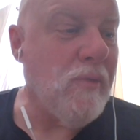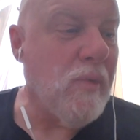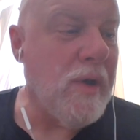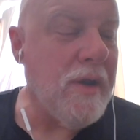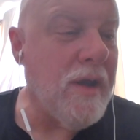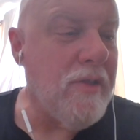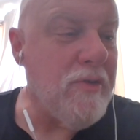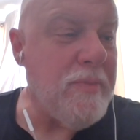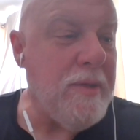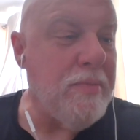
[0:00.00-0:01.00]
what
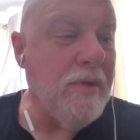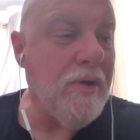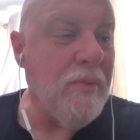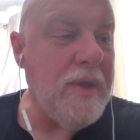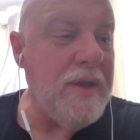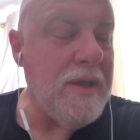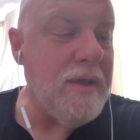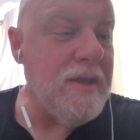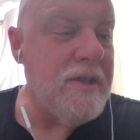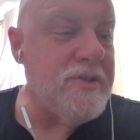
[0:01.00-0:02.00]
other people are
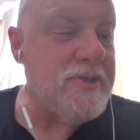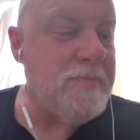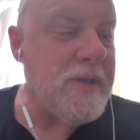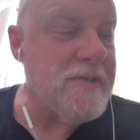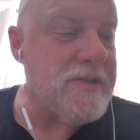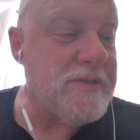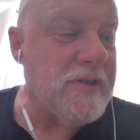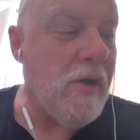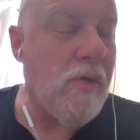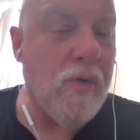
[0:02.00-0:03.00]
reading just because it's a
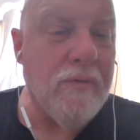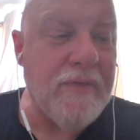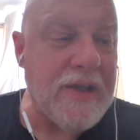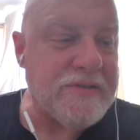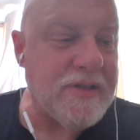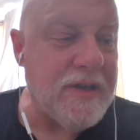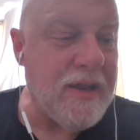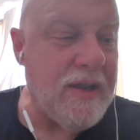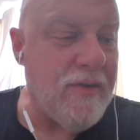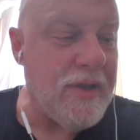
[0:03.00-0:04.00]
whole
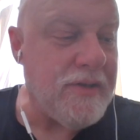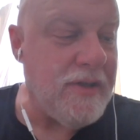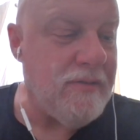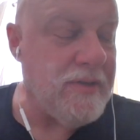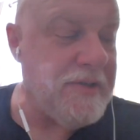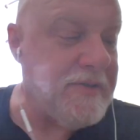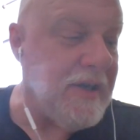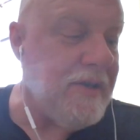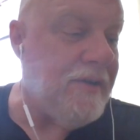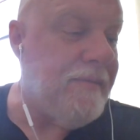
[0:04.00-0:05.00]
fascinating area to you at least
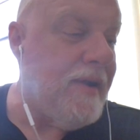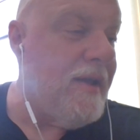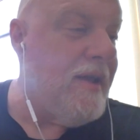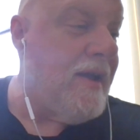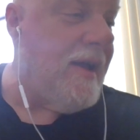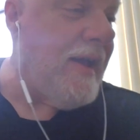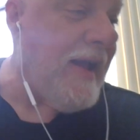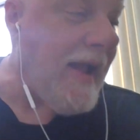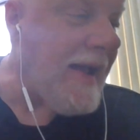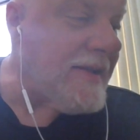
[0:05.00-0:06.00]
i do
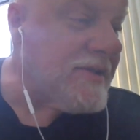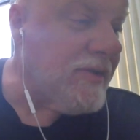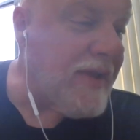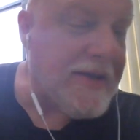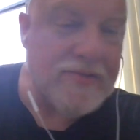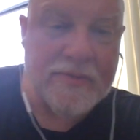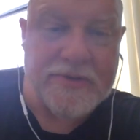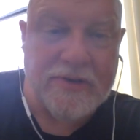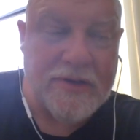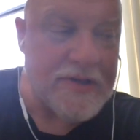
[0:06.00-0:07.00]
and so that's why i'm
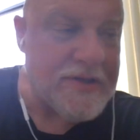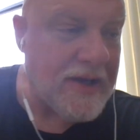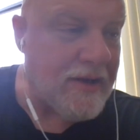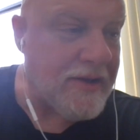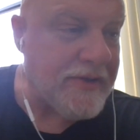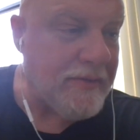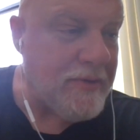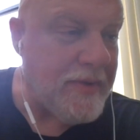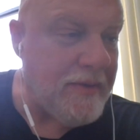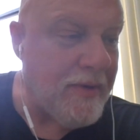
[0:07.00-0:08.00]
starting a channel because i want to
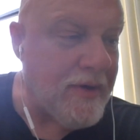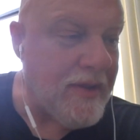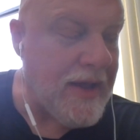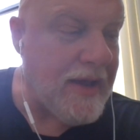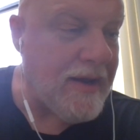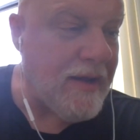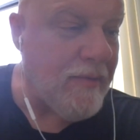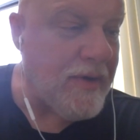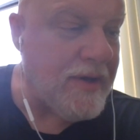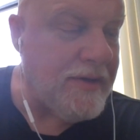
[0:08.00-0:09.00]
be part of that i
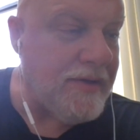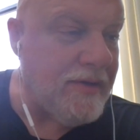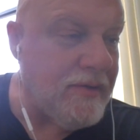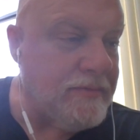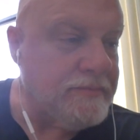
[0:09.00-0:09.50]
wanted to